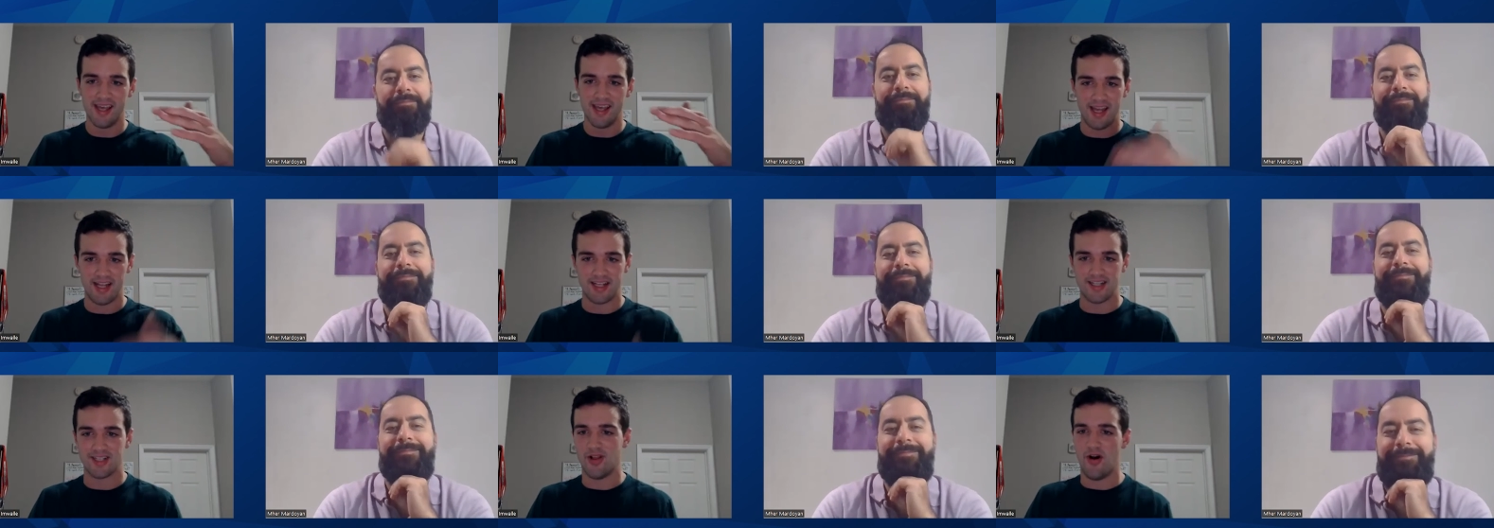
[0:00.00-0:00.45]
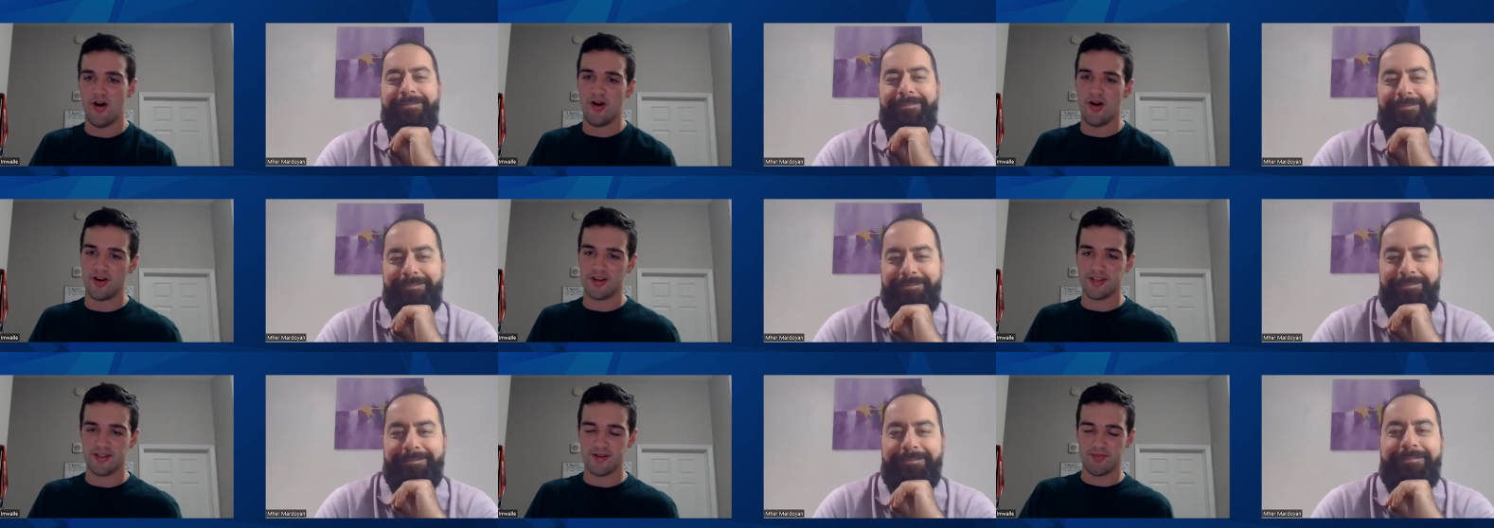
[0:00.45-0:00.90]
Speaker 1: it's long
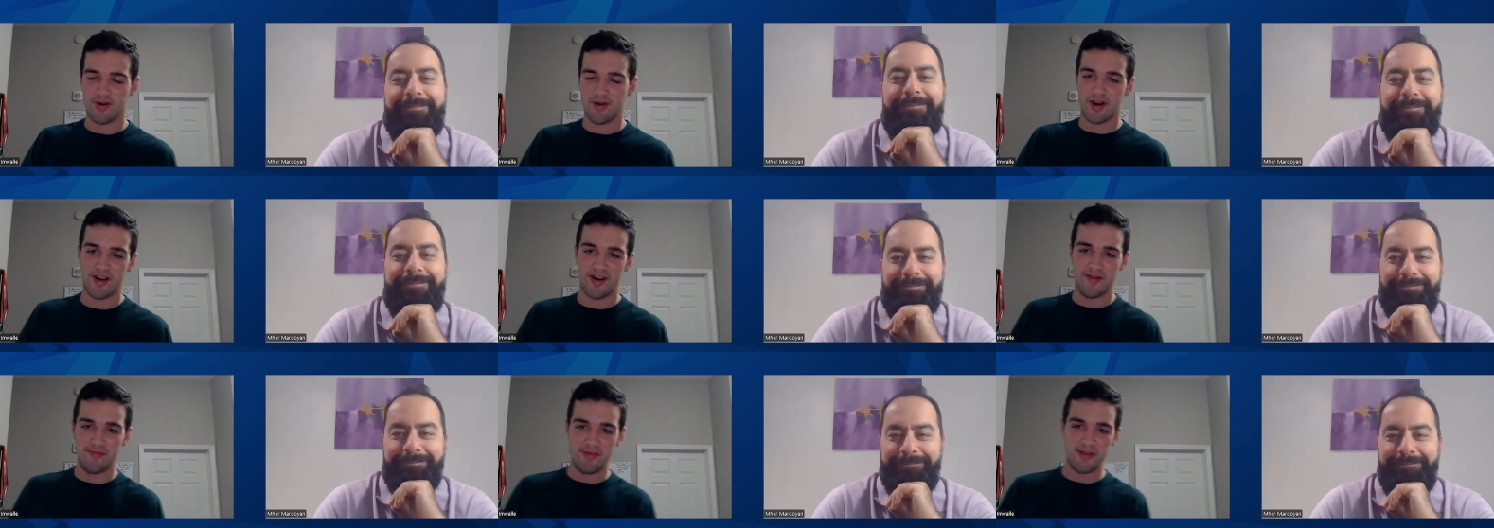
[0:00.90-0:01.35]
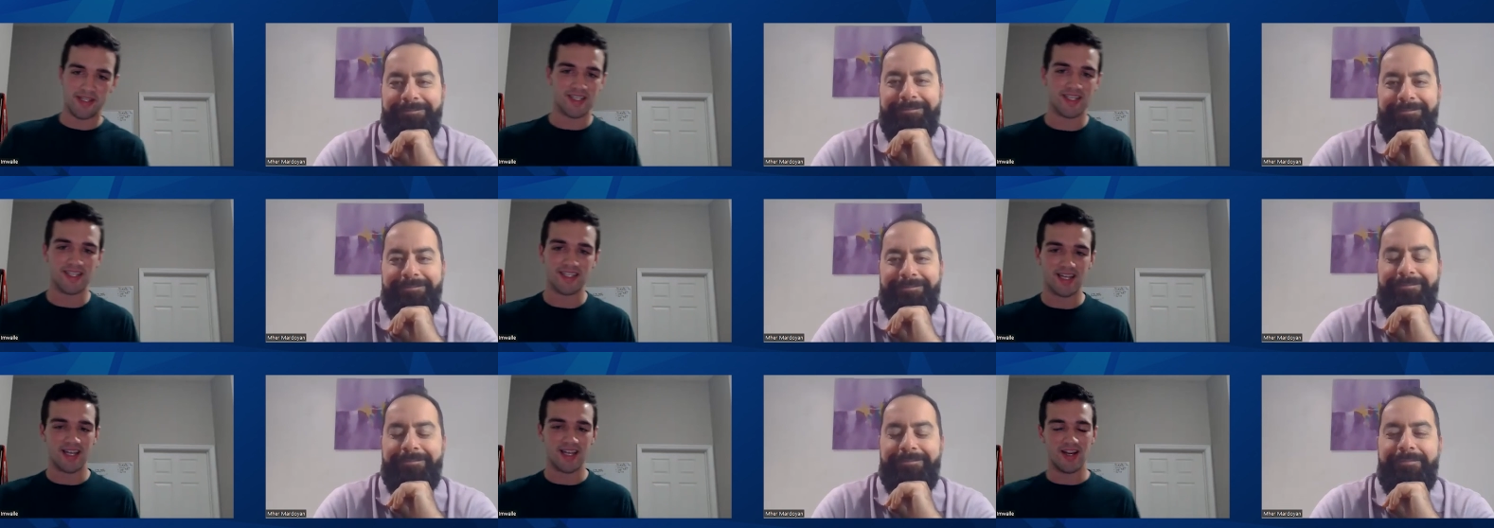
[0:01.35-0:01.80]
because I'm running a
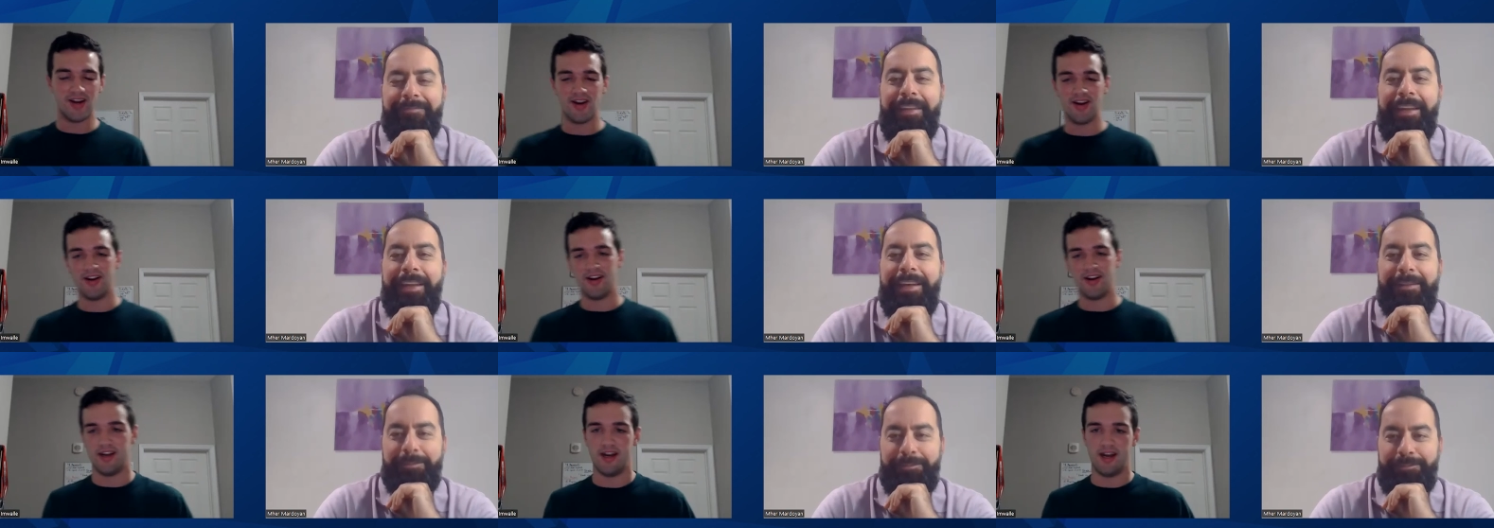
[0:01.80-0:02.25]
business here and, mm-hmm.